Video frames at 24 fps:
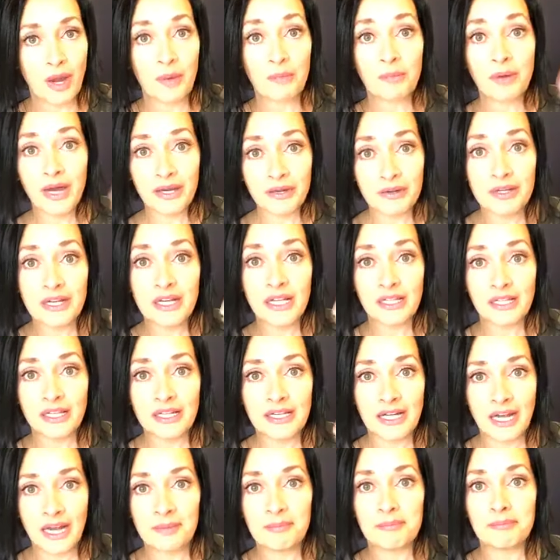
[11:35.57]
I want you to
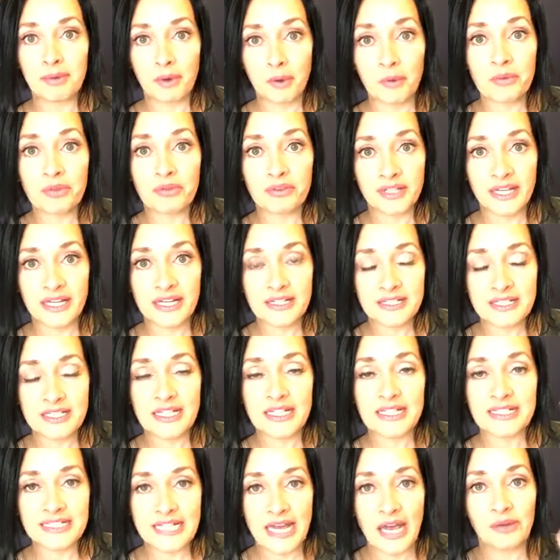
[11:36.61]
click on both links
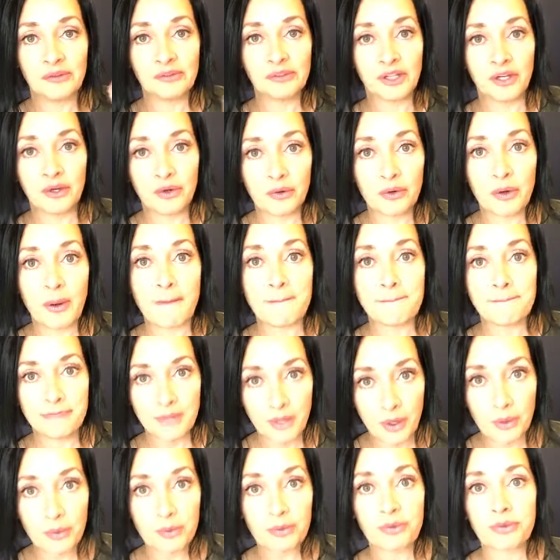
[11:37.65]
and download
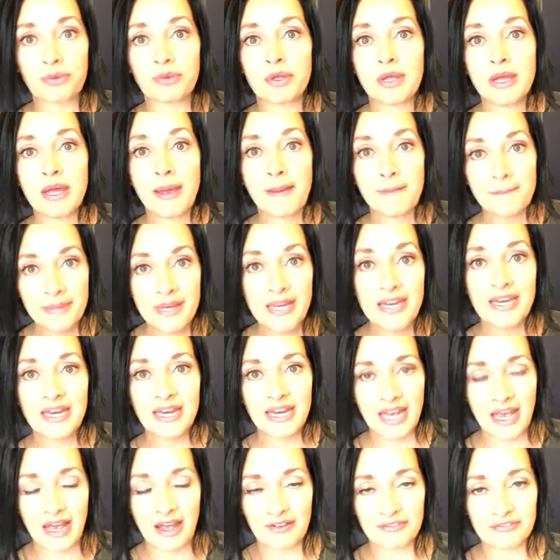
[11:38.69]
both
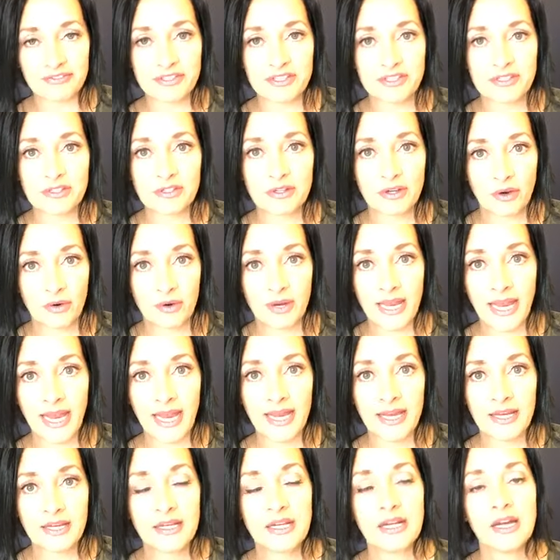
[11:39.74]
PDFs,
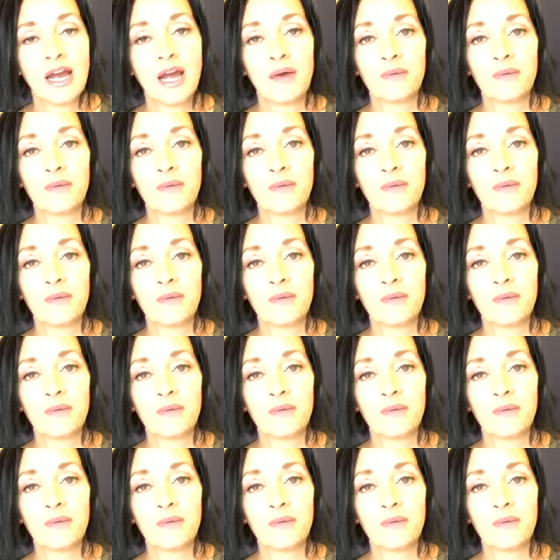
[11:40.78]
okay?